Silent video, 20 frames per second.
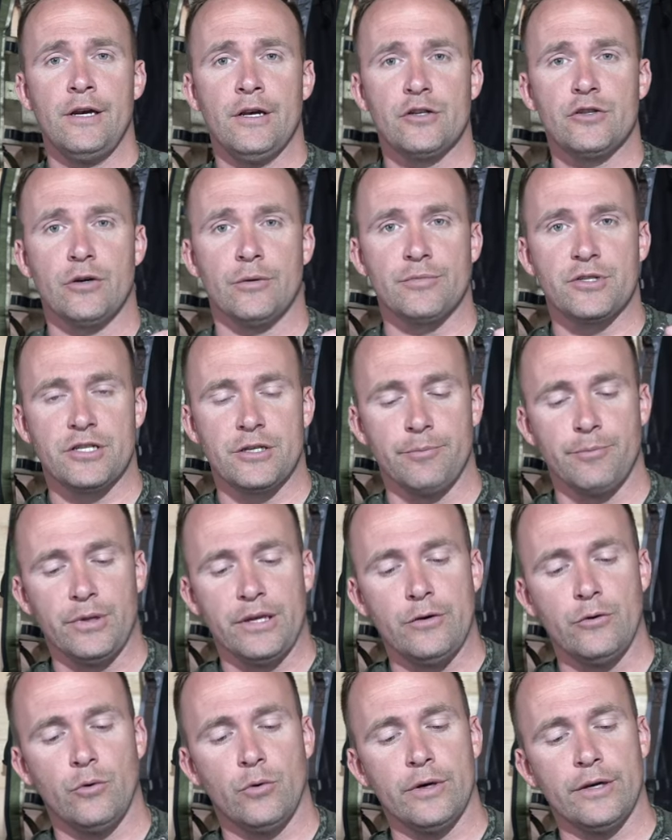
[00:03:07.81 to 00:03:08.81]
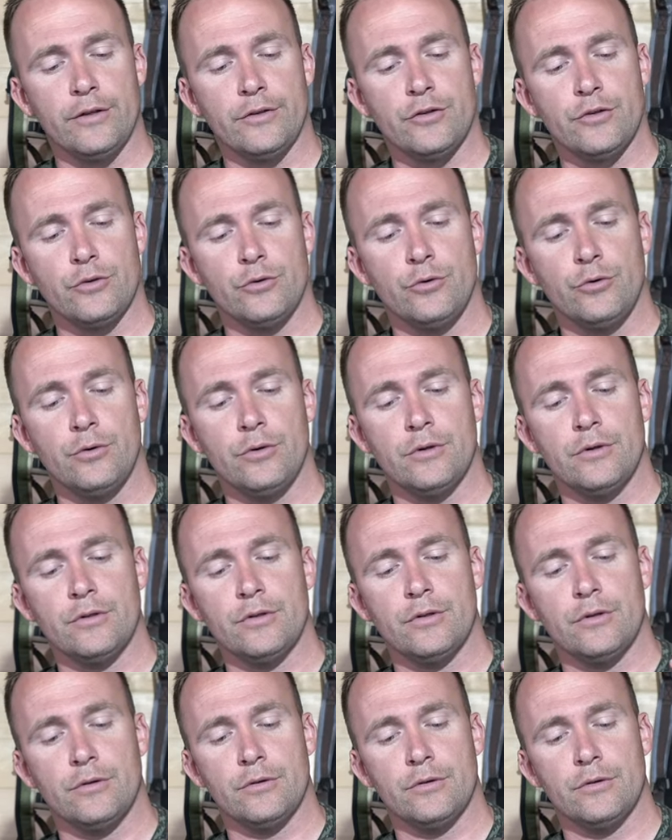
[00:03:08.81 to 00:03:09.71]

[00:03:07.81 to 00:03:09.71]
So I'm simply going to